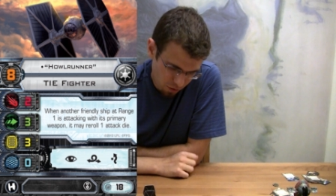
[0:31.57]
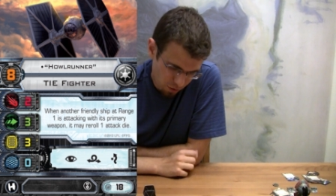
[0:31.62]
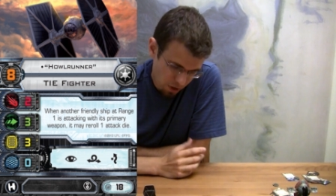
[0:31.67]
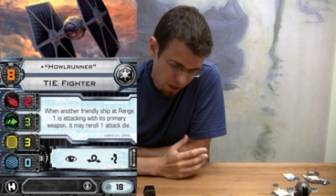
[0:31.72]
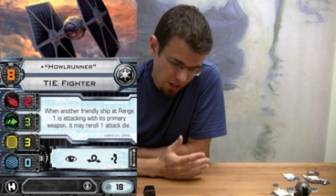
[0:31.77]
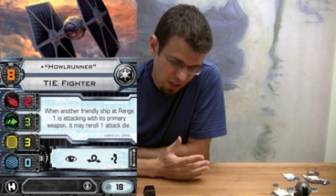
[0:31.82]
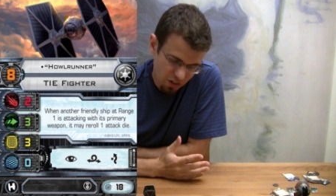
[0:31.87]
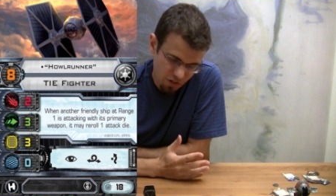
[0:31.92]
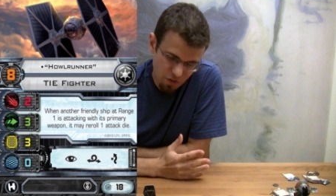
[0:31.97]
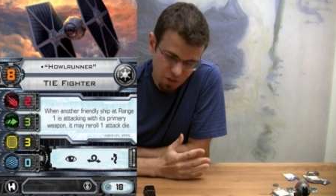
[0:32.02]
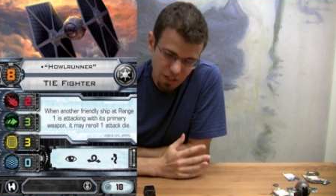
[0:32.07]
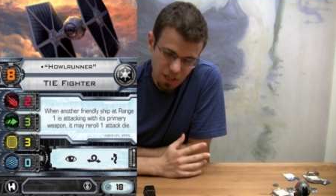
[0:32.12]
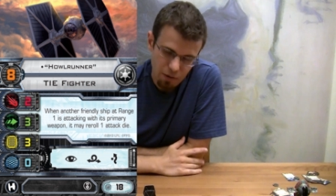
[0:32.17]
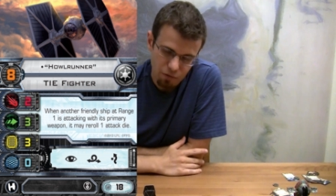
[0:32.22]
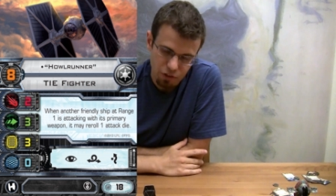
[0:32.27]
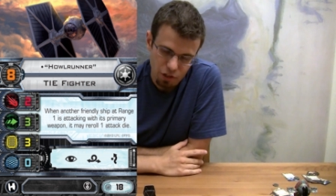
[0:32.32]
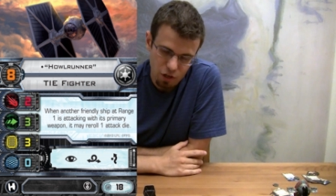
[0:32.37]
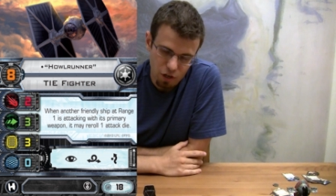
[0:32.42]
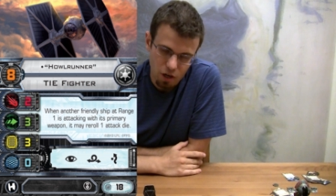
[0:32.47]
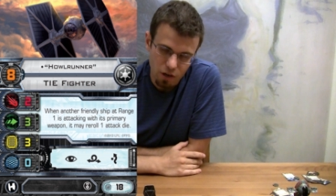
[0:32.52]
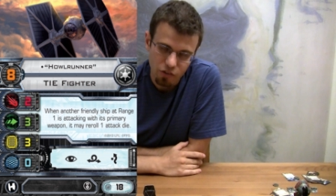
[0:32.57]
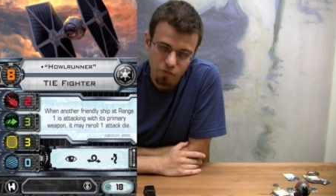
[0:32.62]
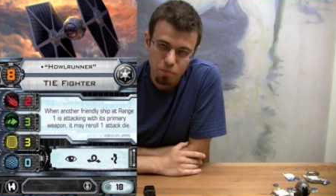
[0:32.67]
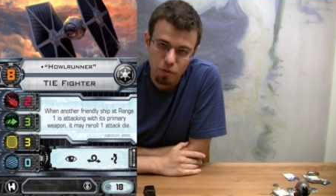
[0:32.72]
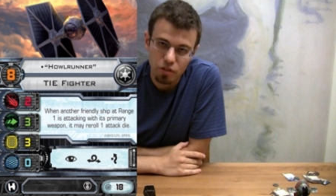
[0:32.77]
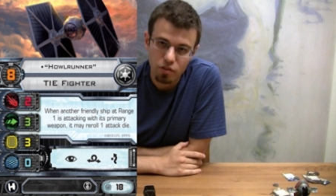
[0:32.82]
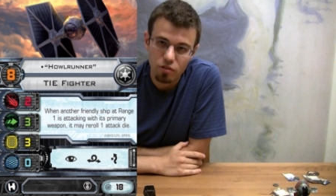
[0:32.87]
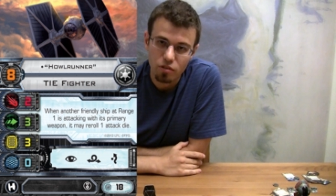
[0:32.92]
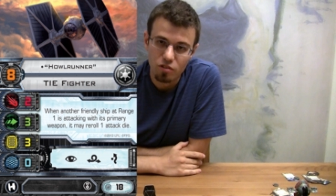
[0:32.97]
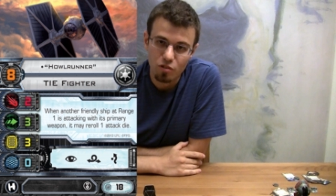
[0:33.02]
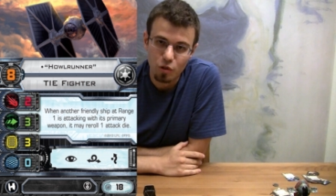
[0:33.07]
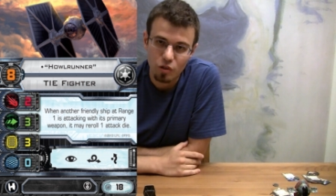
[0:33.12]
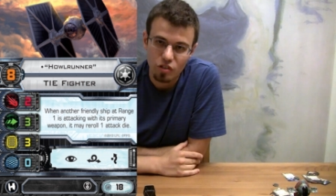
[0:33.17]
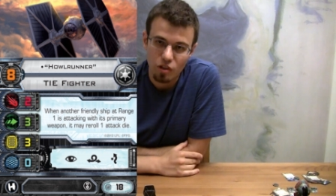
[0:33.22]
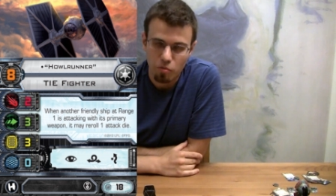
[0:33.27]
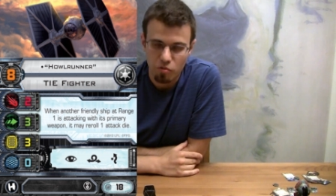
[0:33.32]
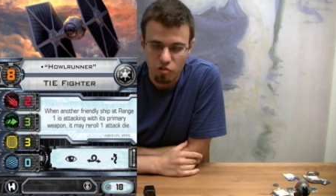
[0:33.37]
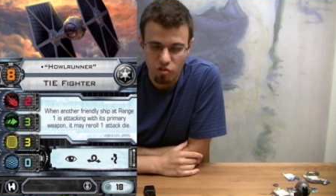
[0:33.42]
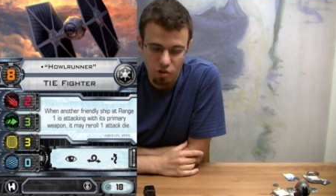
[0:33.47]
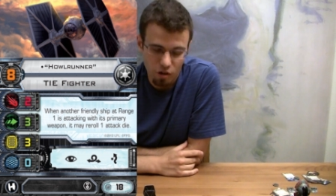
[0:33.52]
3, I guess, if you count the cost, but the 2
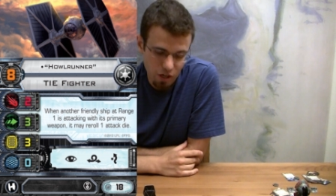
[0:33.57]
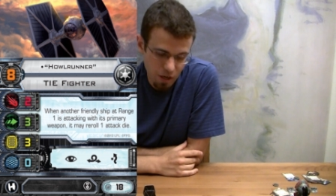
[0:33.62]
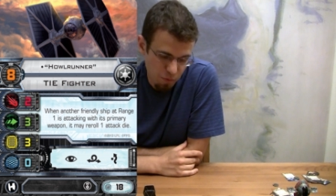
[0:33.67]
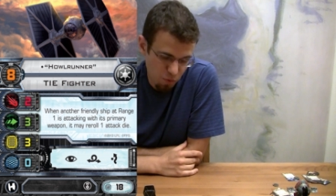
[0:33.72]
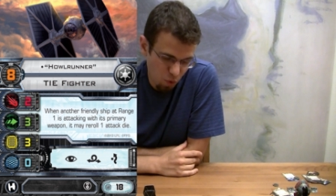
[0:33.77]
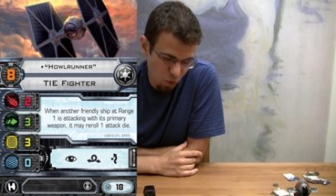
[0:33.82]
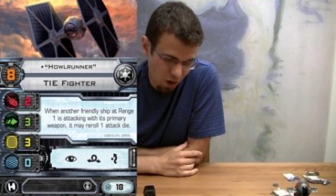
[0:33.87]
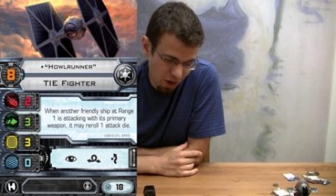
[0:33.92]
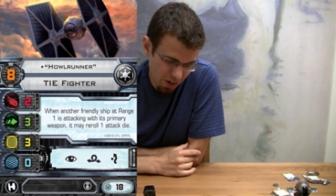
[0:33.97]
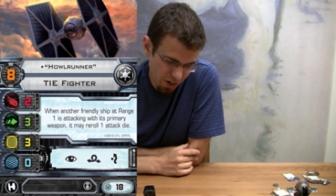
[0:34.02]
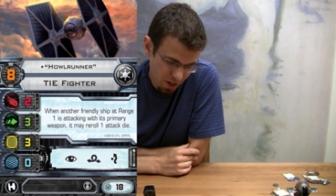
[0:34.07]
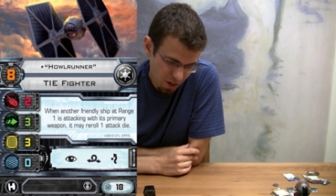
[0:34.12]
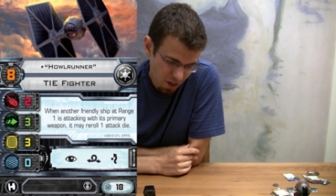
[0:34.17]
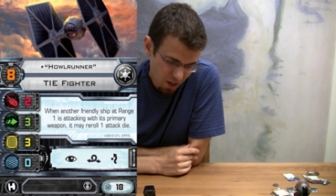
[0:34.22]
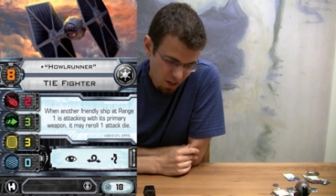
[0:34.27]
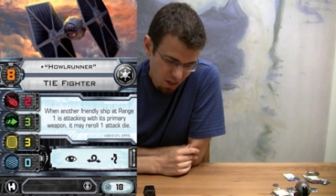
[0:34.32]
exceptions are, number 1,